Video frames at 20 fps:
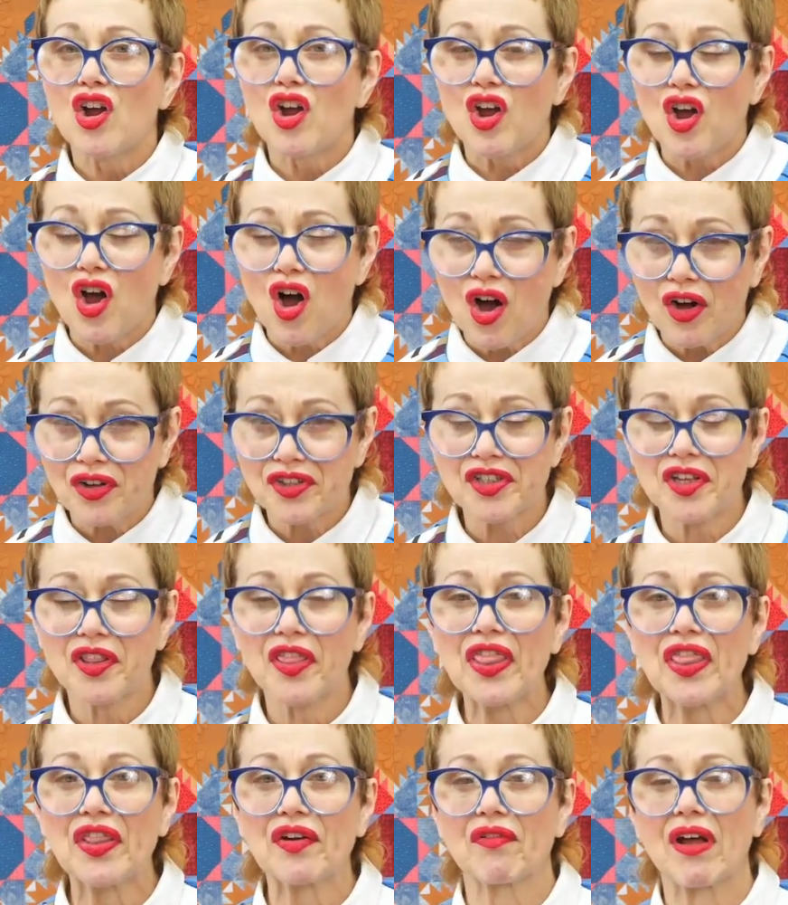
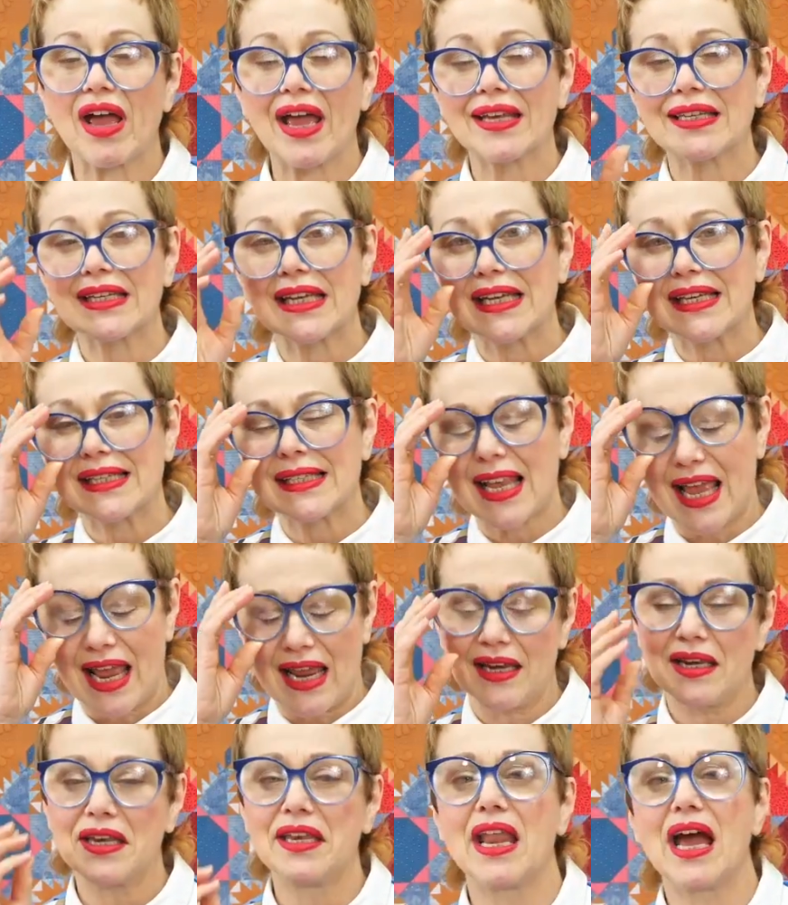Cotton thread is
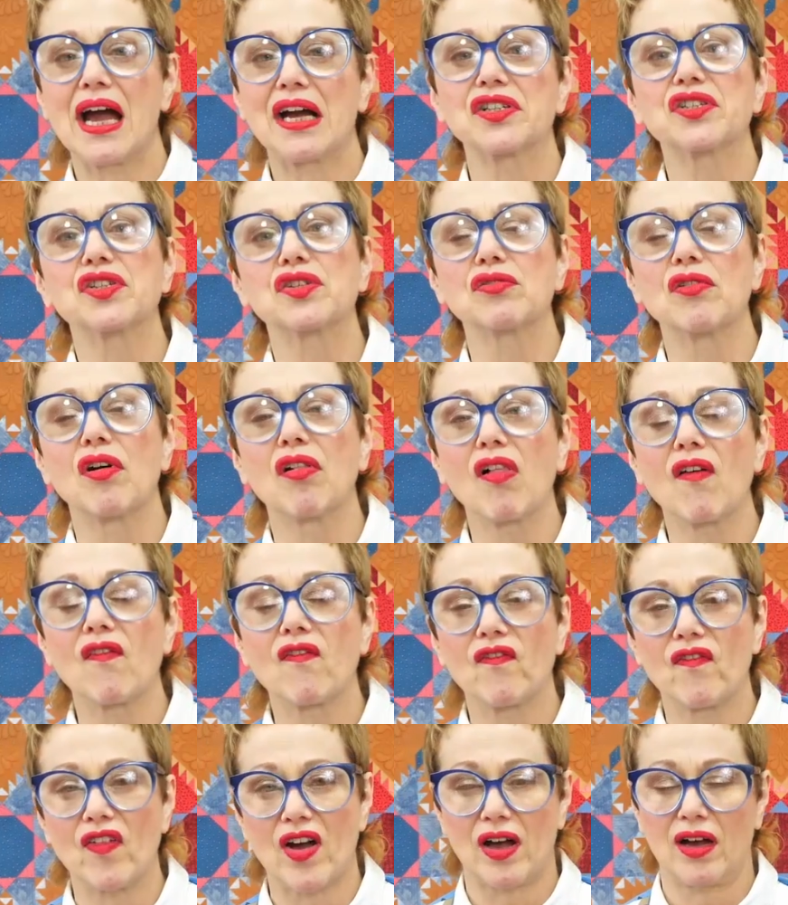a natural
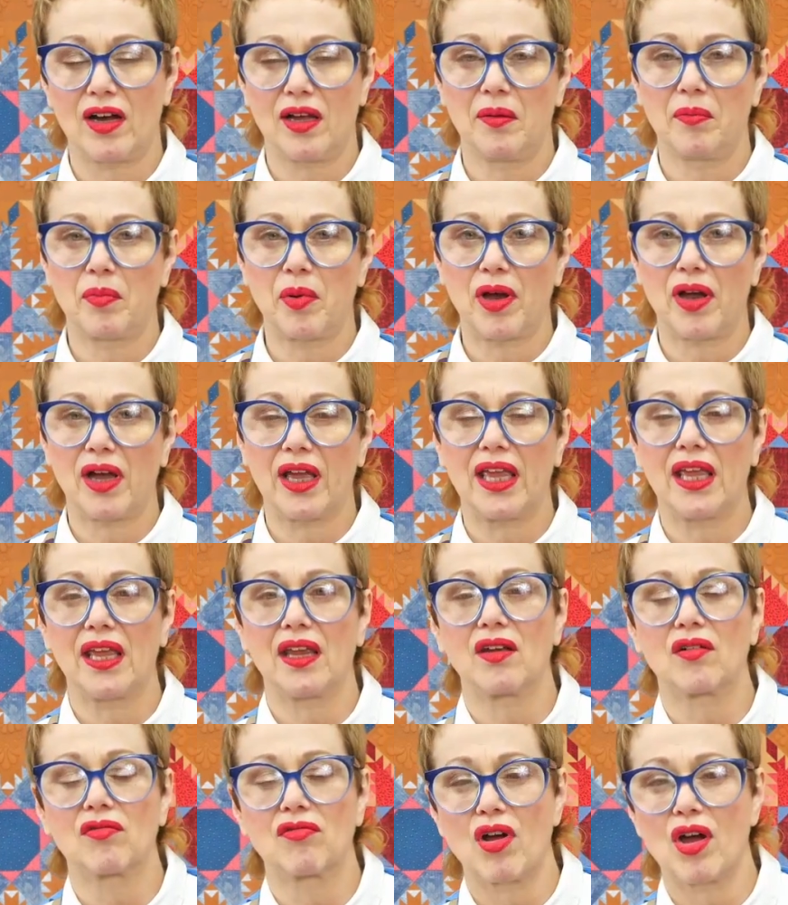fibre.
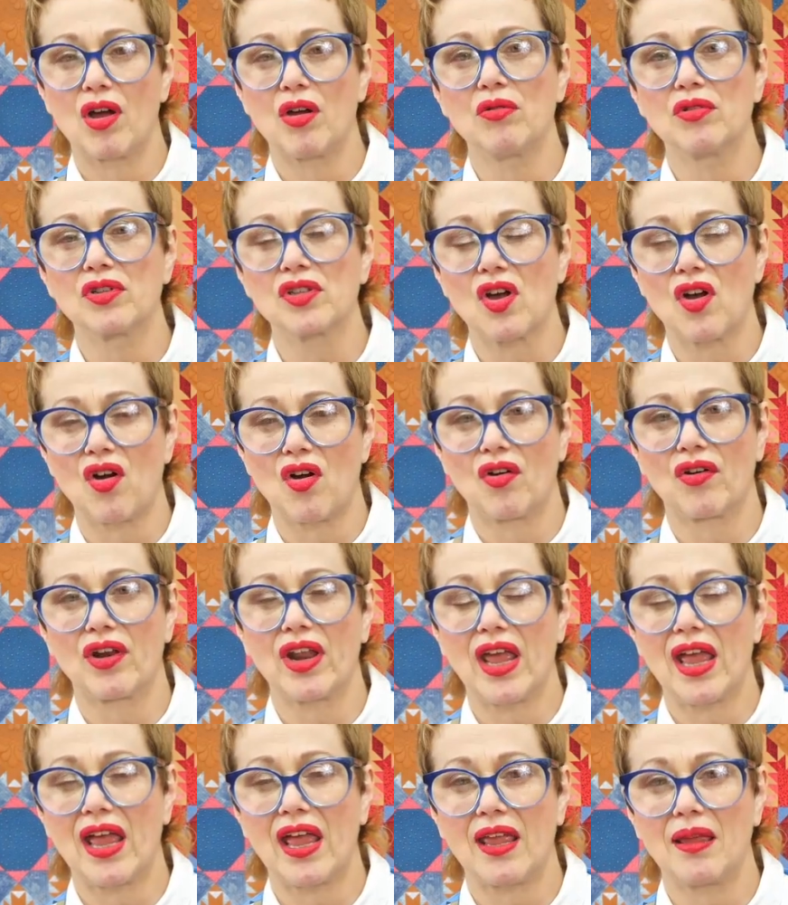It grows
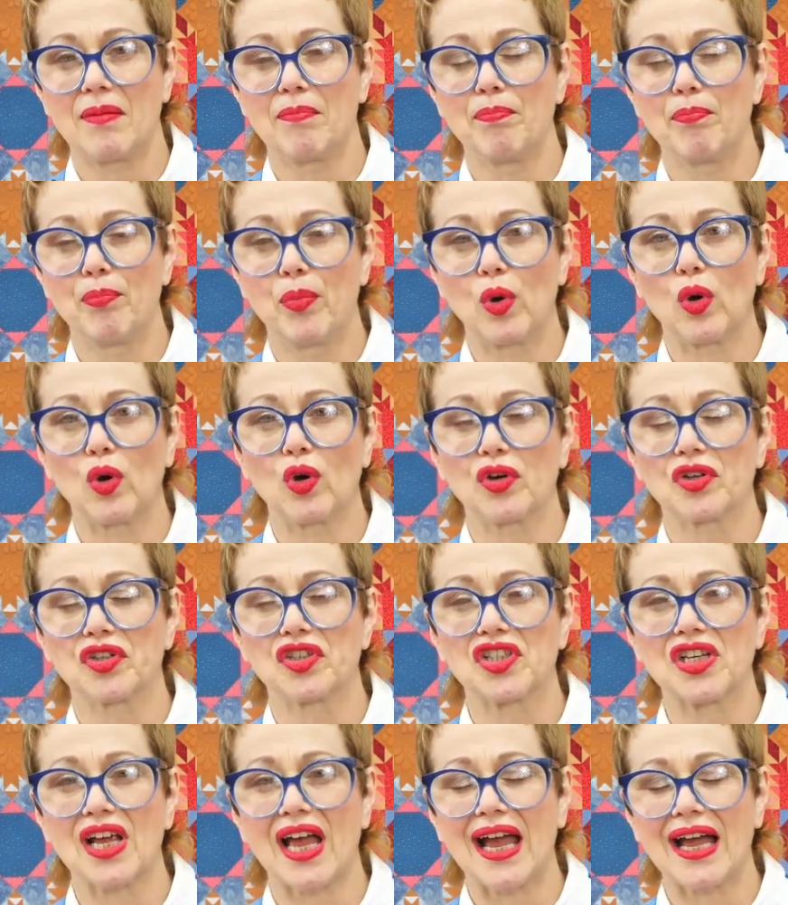on a
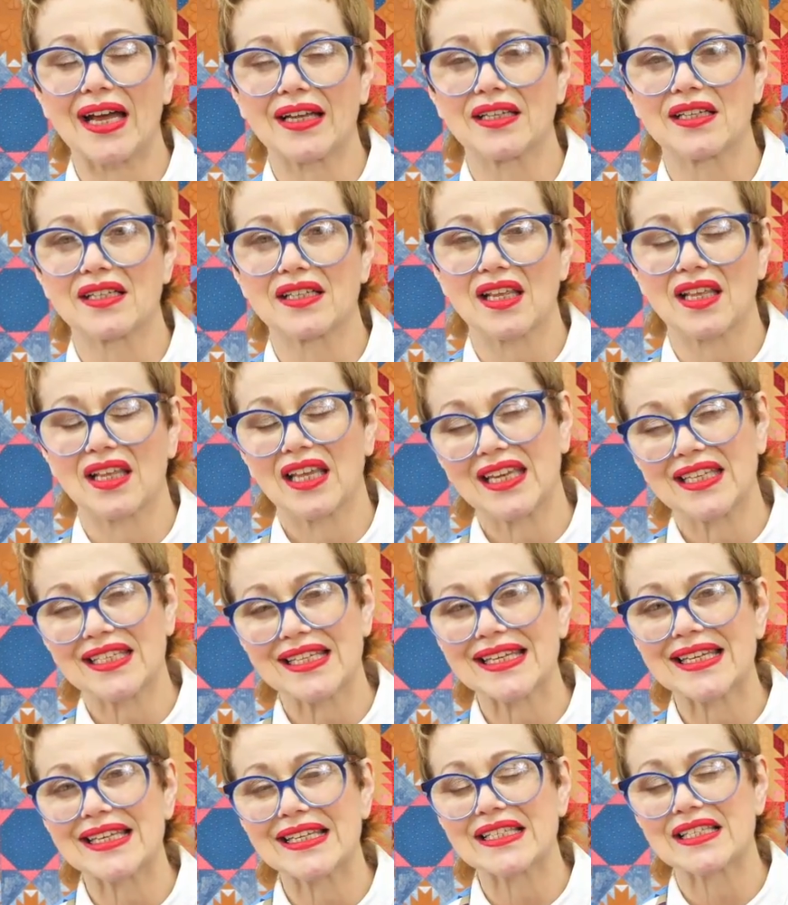bush, and
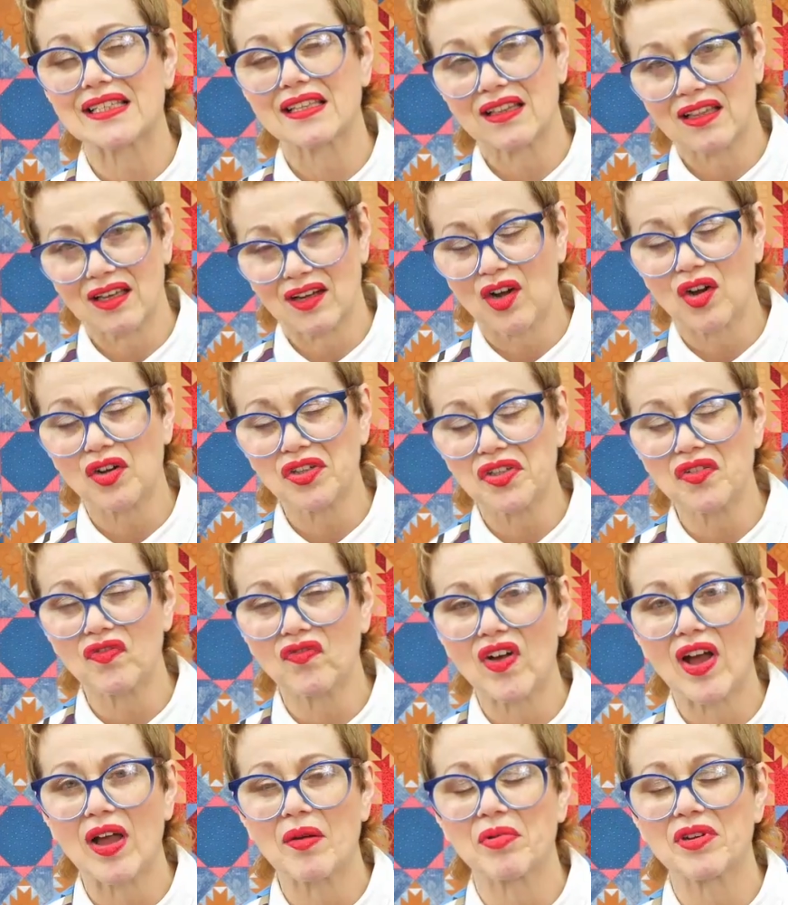the cotton
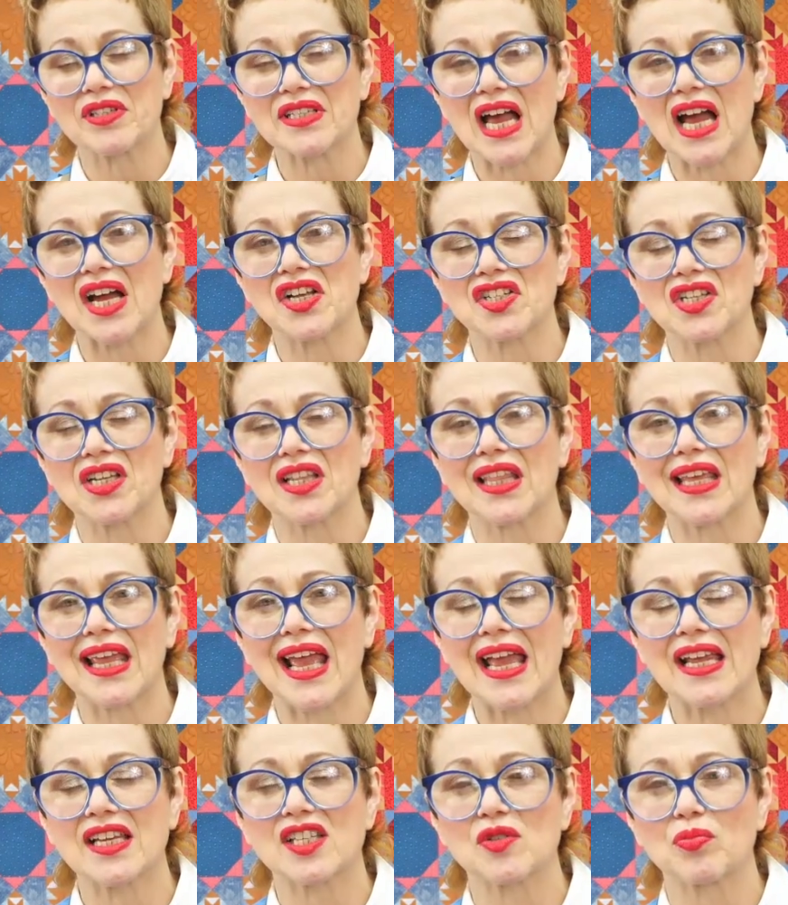fibre is actually the
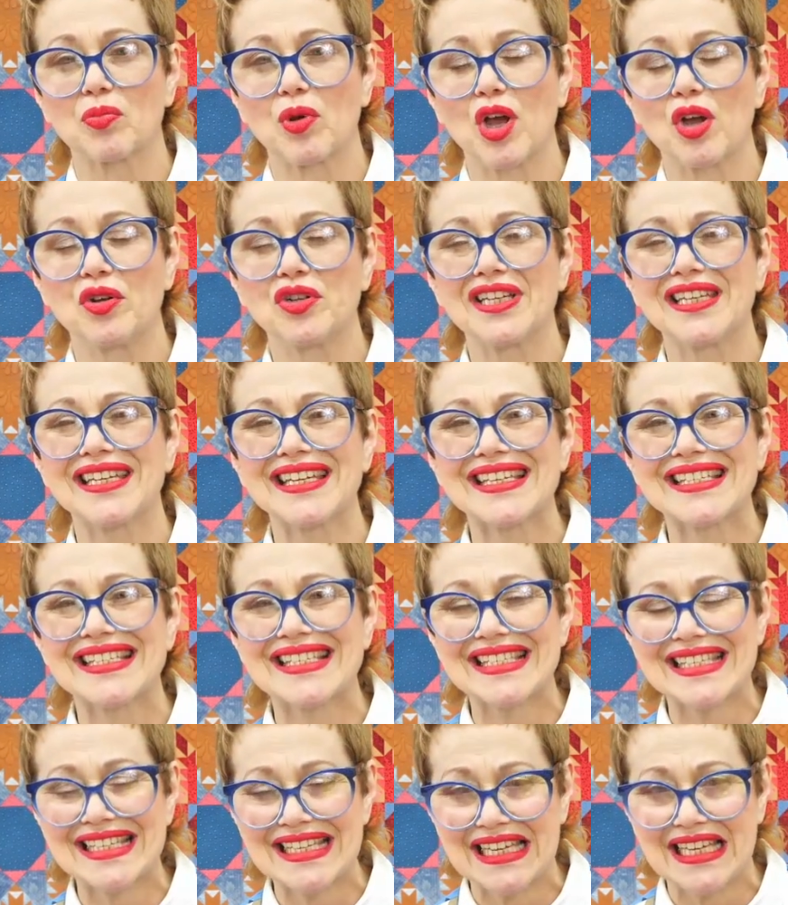exploded
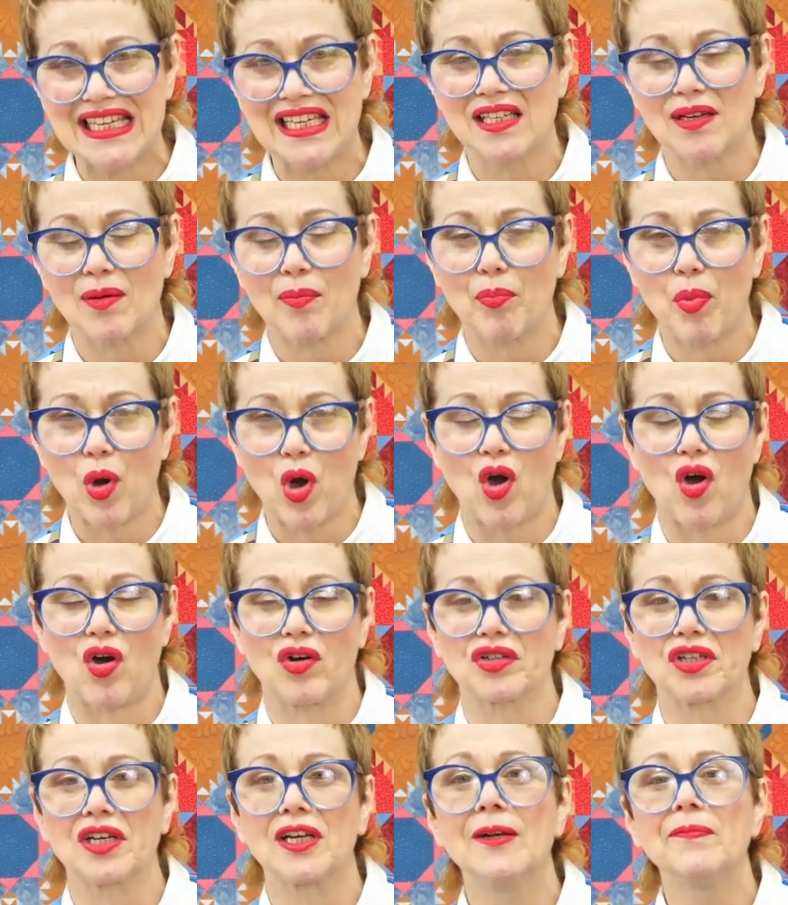seed
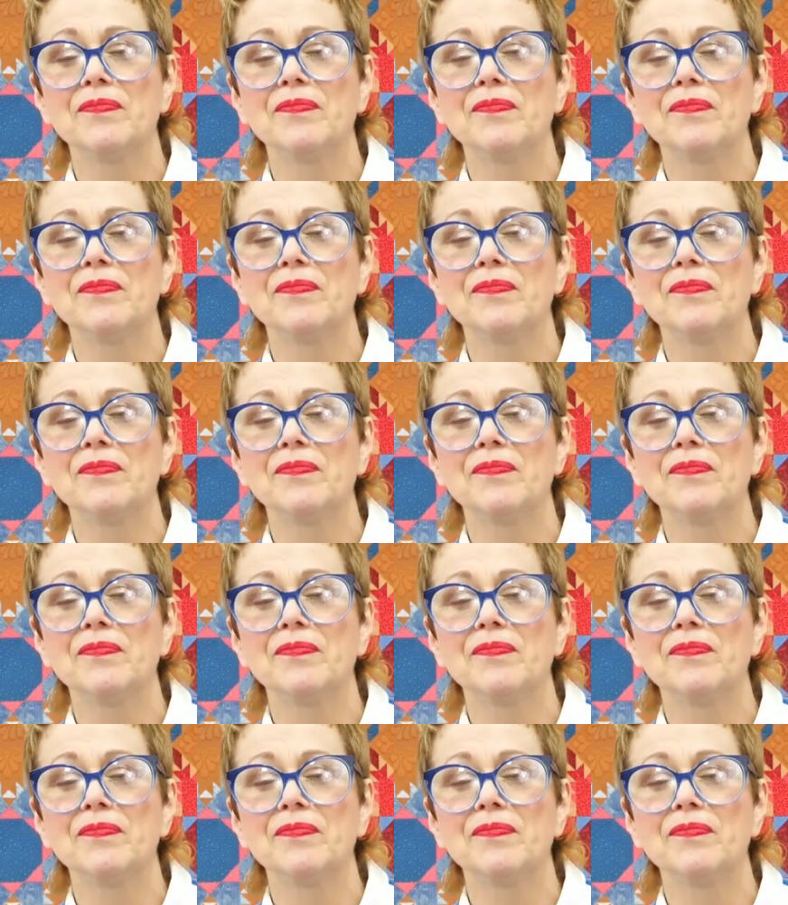pod,